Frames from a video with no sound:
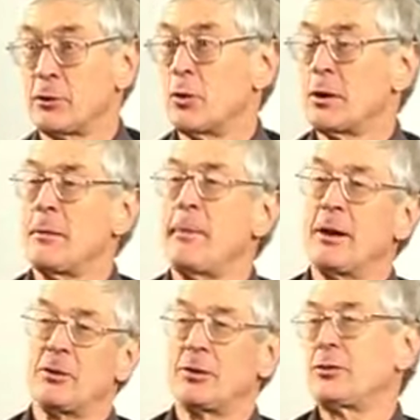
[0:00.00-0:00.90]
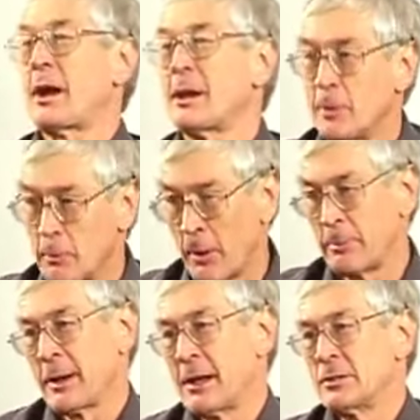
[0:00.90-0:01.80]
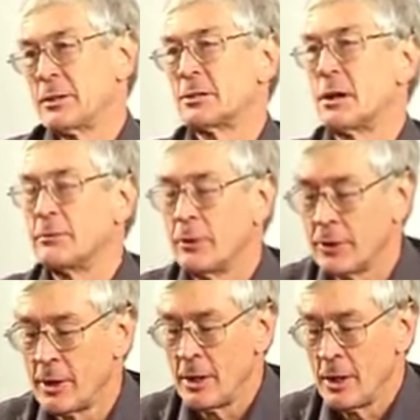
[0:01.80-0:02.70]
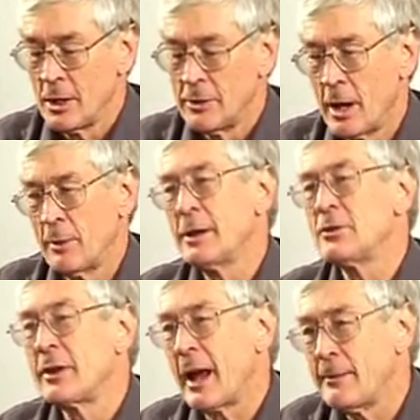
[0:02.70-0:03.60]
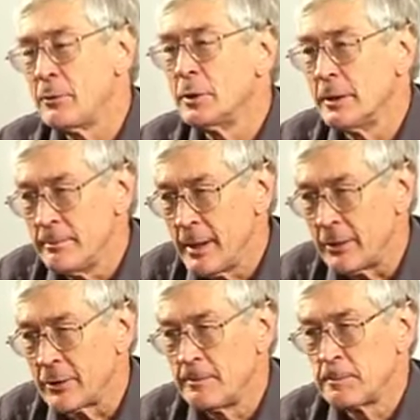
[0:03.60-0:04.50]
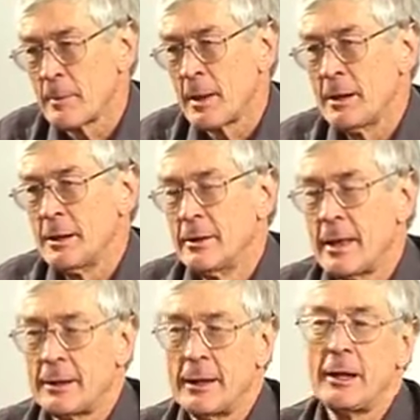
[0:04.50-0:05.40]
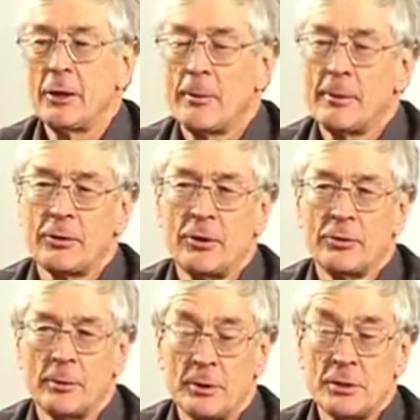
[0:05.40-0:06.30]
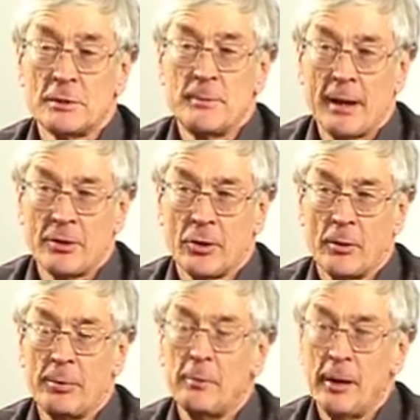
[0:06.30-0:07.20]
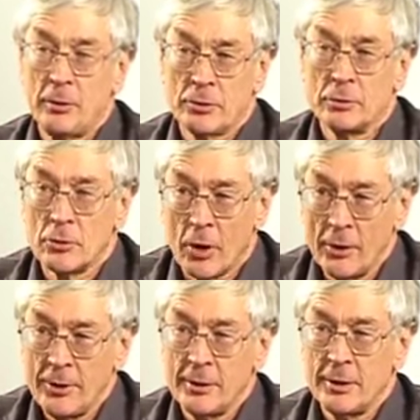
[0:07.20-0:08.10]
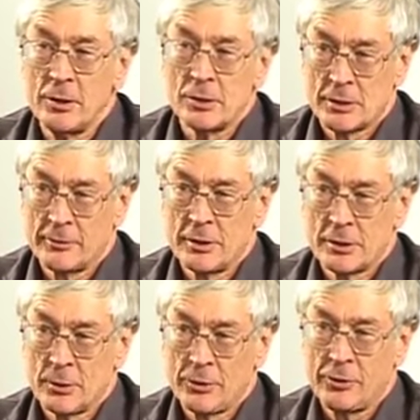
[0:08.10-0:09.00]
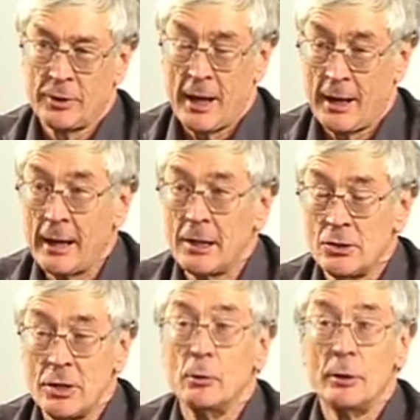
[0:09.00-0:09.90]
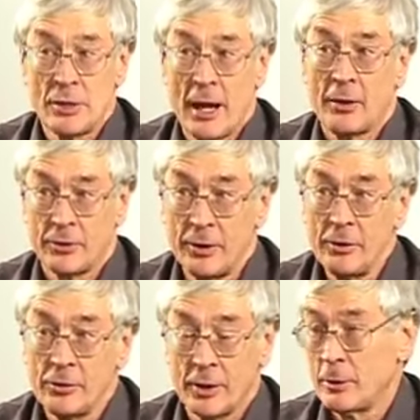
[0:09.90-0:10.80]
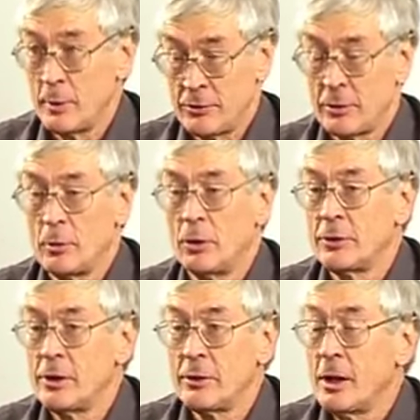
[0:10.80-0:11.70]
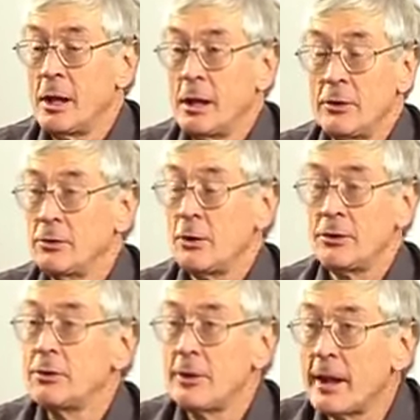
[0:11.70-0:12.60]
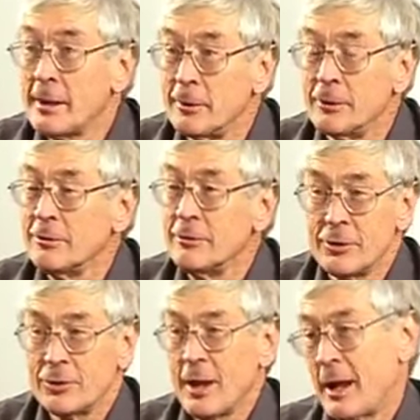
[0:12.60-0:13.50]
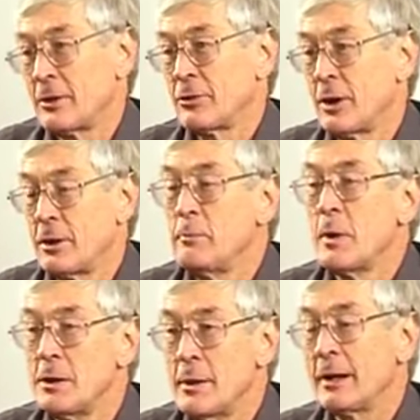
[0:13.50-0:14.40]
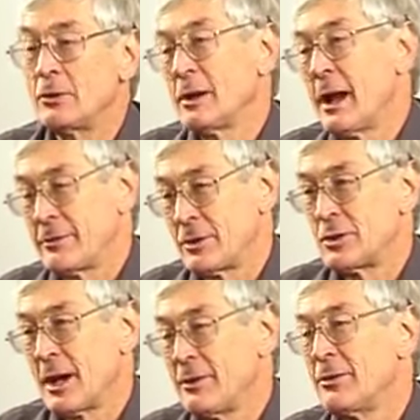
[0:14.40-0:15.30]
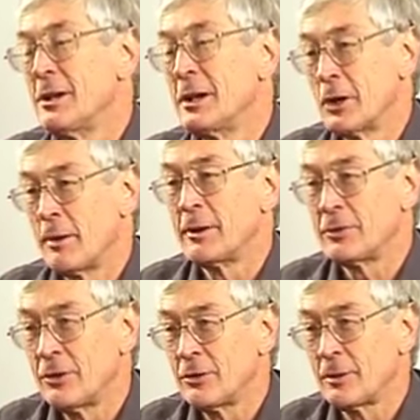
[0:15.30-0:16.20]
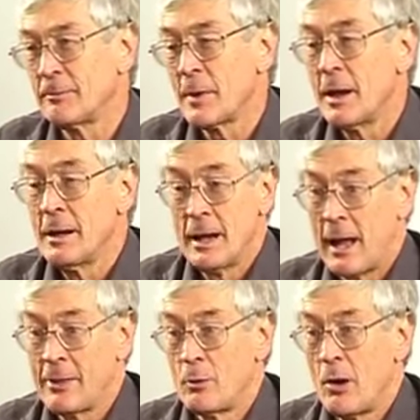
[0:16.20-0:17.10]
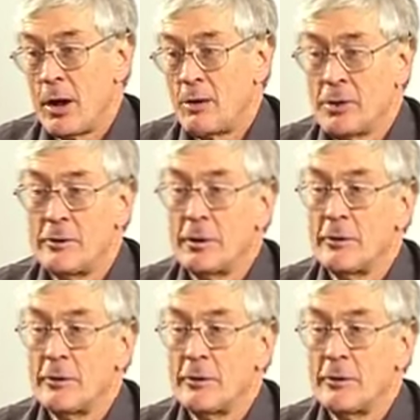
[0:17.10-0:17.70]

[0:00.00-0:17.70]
talking about sustainable population and so forth. No one is game to admit that an economic system which is based on perpetual growth in the use of resources and energy, which ours is and the Western world's is, is not sustainable for a start. So you actually have to change the economic system. Otherwise, even